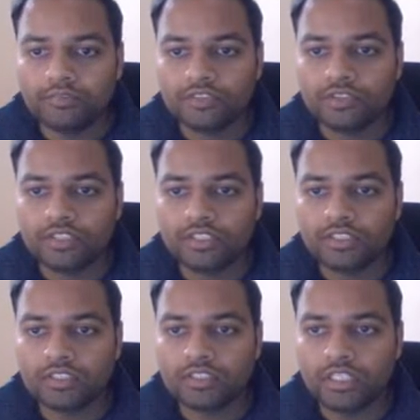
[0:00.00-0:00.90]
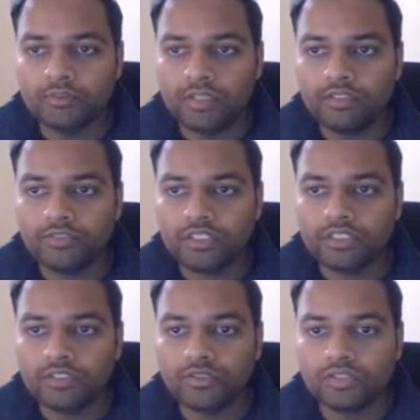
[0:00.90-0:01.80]
So this is a sidebar which
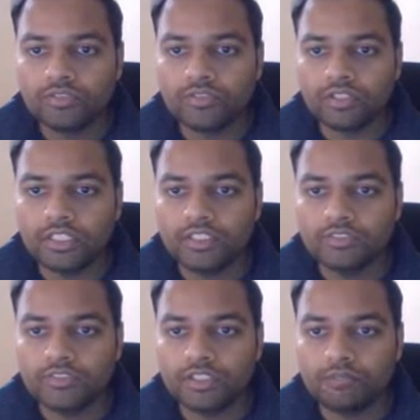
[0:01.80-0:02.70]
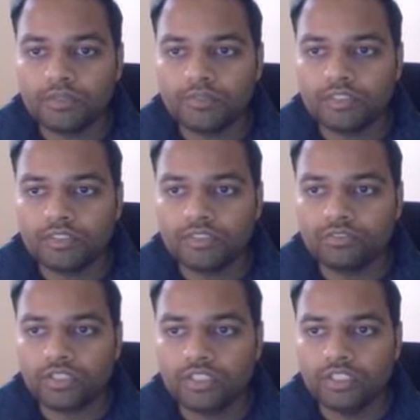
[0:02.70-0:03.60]
is used for lead generation purpose,
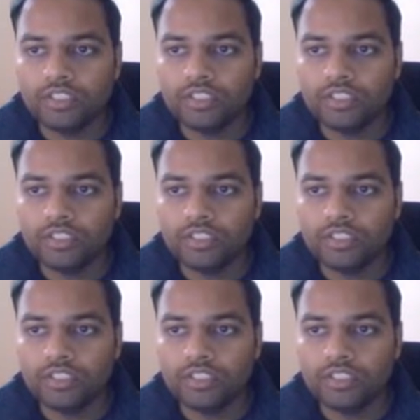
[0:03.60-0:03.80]
right?